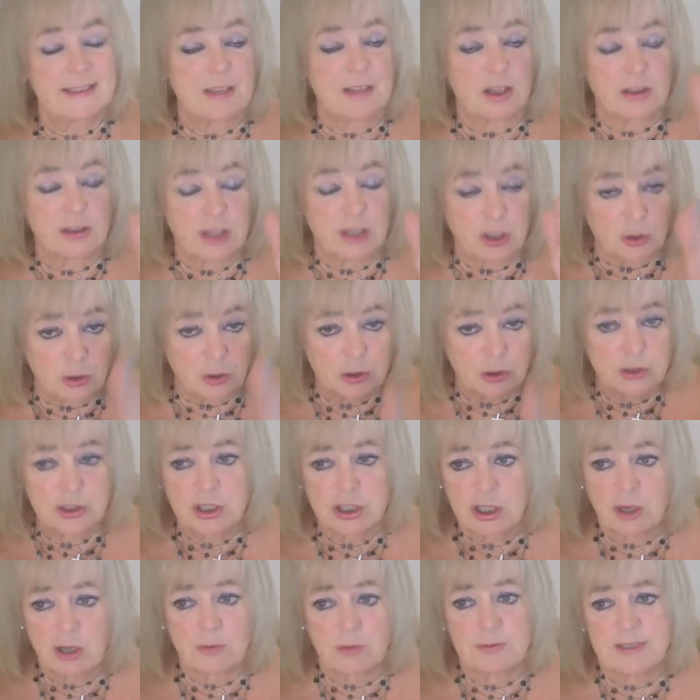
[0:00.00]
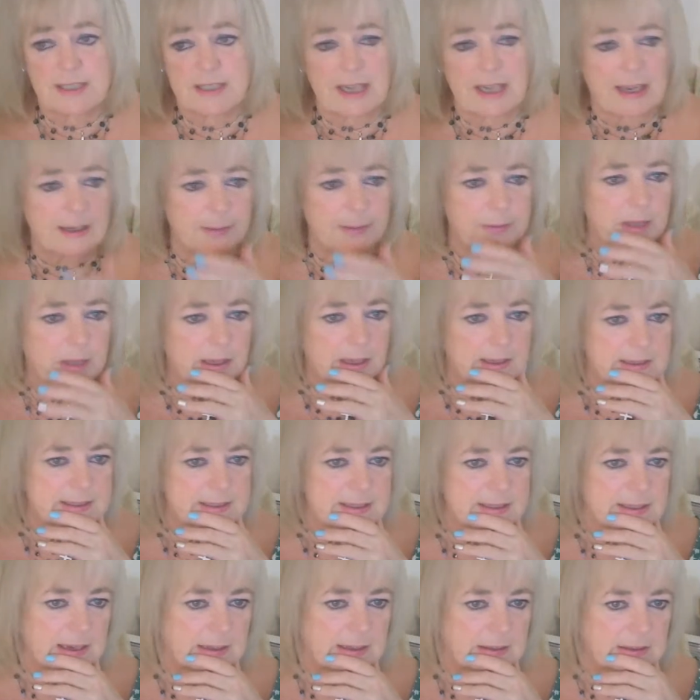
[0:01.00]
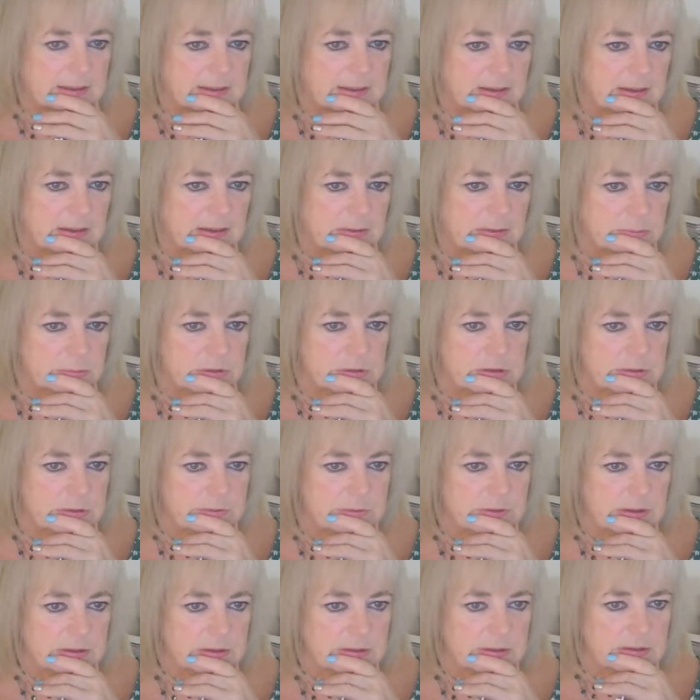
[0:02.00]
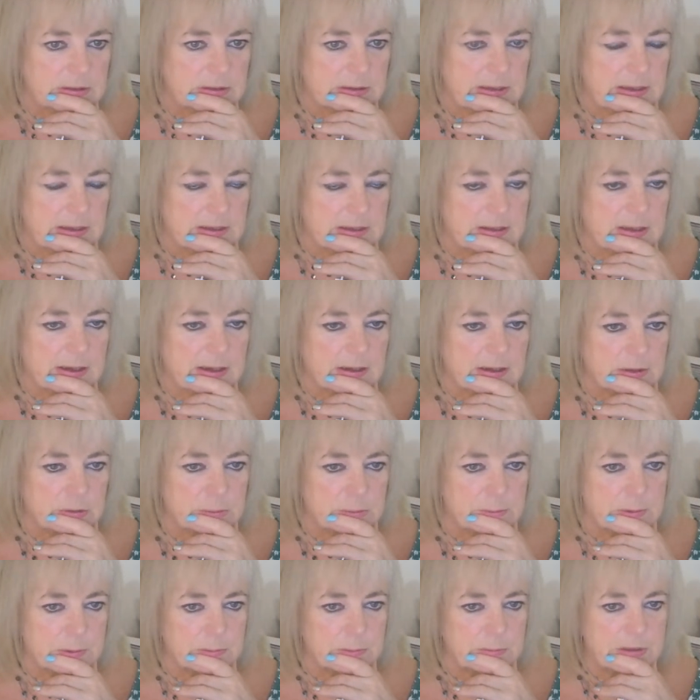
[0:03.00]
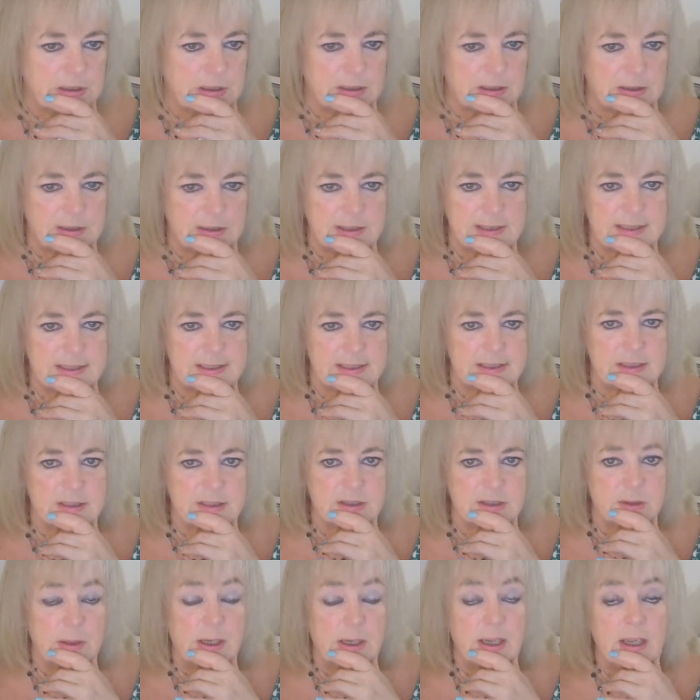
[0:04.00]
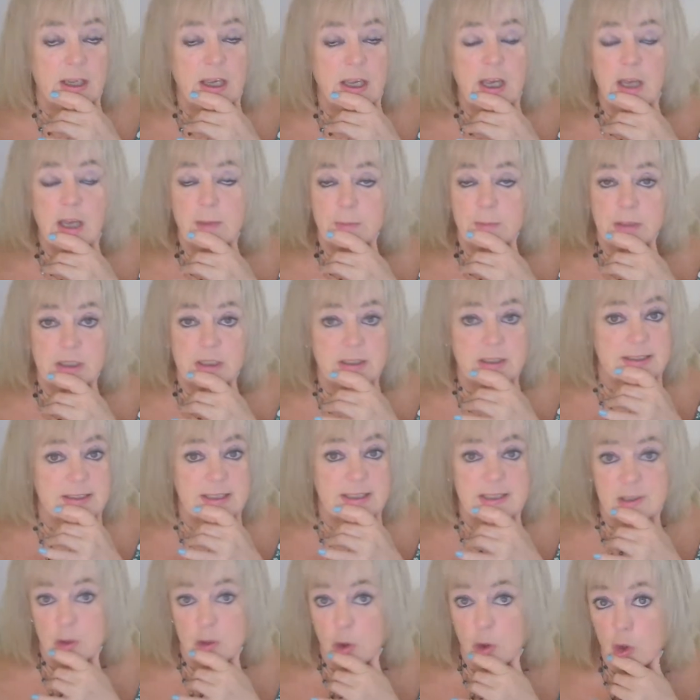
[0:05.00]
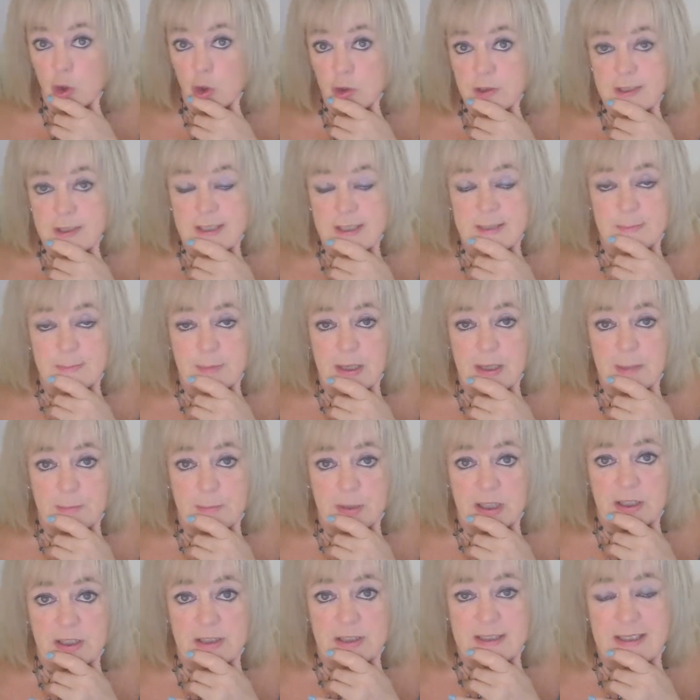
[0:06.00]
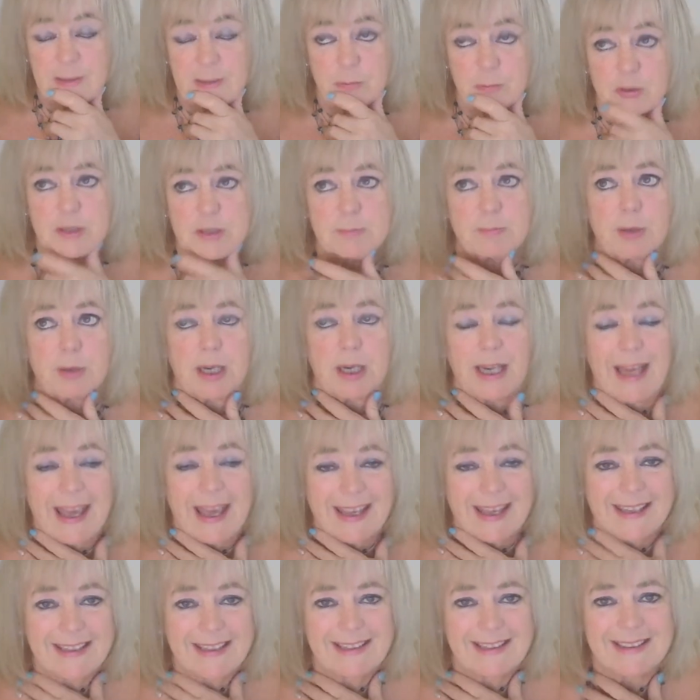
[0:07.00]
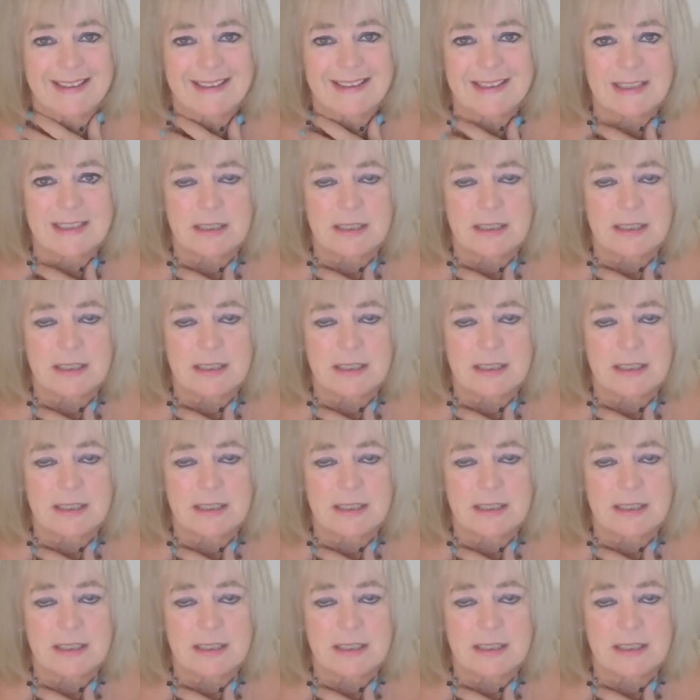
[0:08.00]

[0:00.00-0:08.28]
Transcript: the audio tape that he sent, I wonder if I can get that up and we can listen to it, because this haunts me because it was played